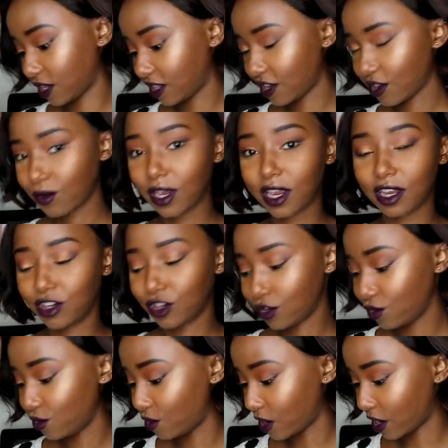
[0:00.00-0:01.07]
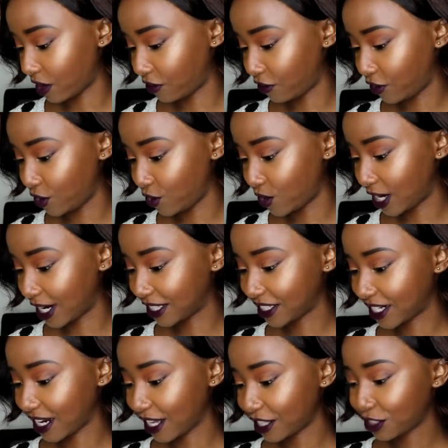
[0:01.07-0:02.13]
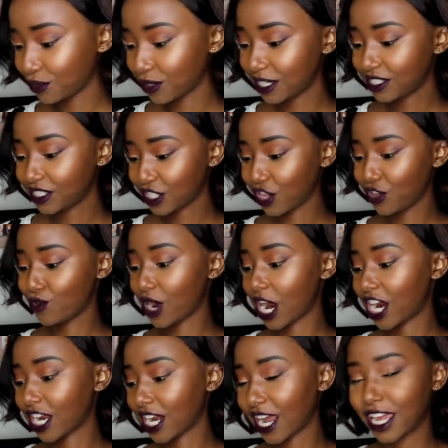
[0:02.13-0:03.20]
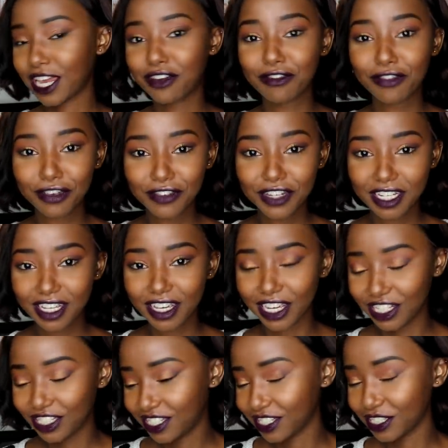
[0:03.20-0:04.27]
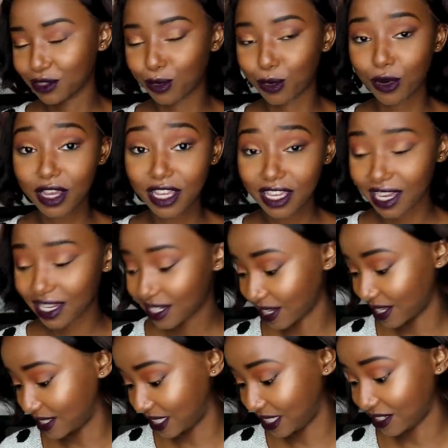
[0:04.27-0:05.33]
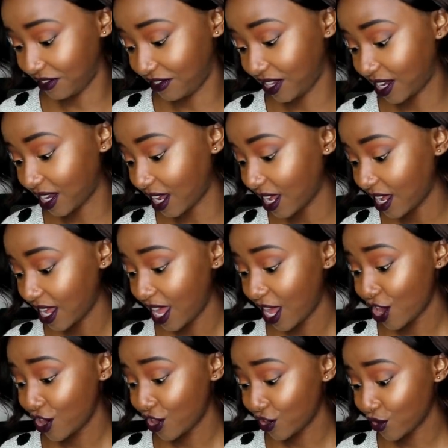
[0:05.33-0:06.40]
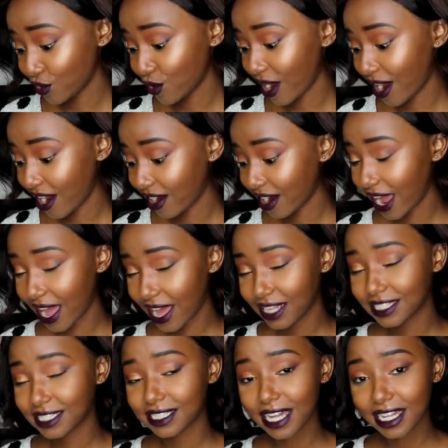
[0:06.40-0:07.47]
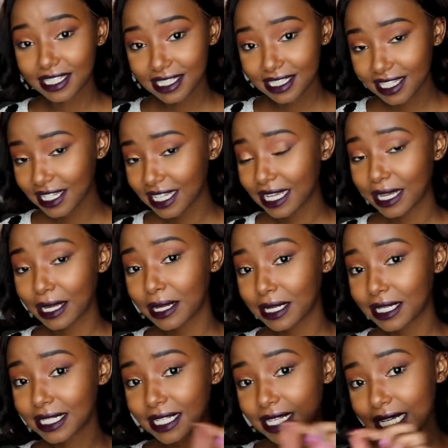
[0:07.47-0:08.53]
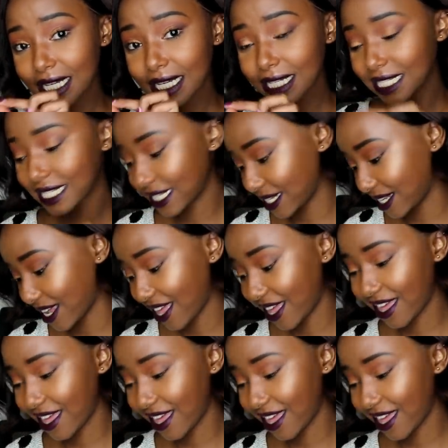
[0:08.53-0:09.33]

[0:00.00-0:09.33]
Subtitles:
I think we can do a few last ones. You are like 50 kgs. Woi, ata hazijafika. You are a sassy teat.